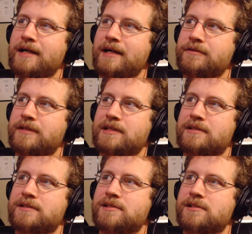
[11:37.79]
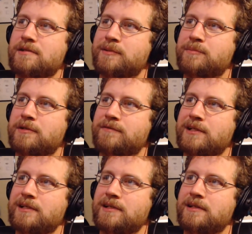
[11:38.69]
don't think it's a stupid
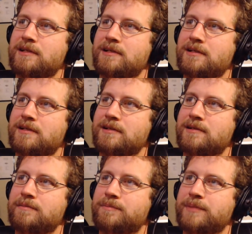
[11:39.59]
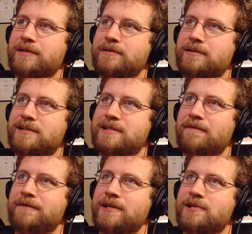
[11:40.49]
movie, but the
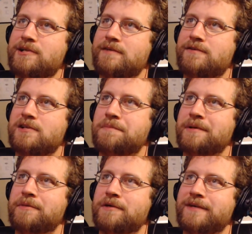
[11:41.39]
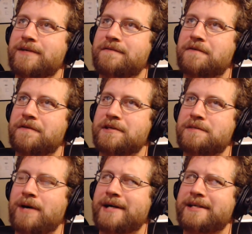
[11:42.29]
definition of stupid movie for this
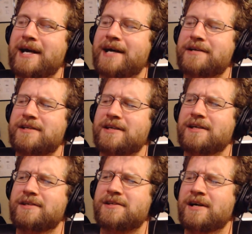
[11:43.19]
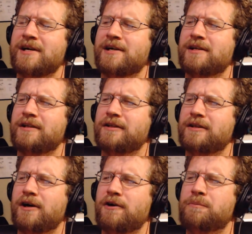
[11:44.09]
podcast is
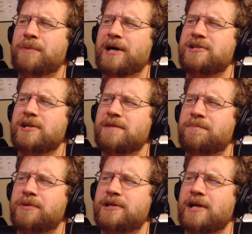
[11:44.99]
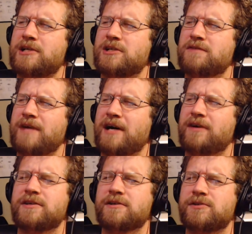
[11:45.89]
low budget production
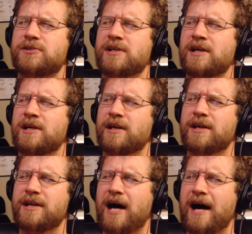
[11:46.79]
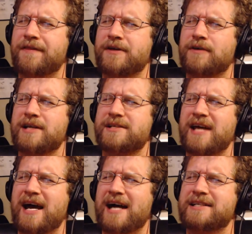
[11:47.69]
values, not the greatest
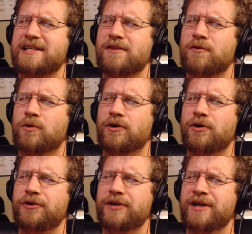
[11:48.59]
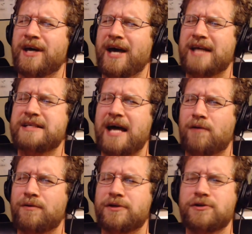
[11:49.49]
acting in the world, and now
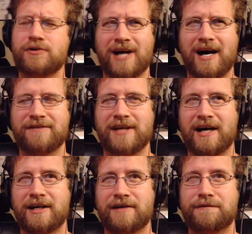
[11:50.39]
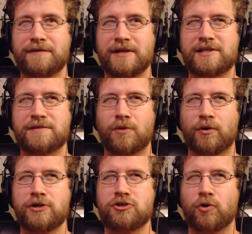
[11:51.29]
with a new caveat of it's
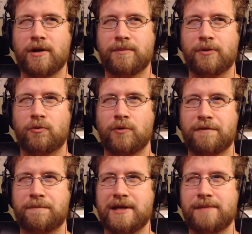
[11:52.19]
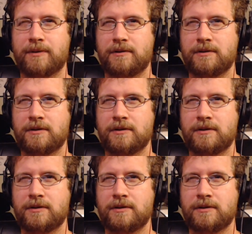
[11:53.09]
more enjoyable with people.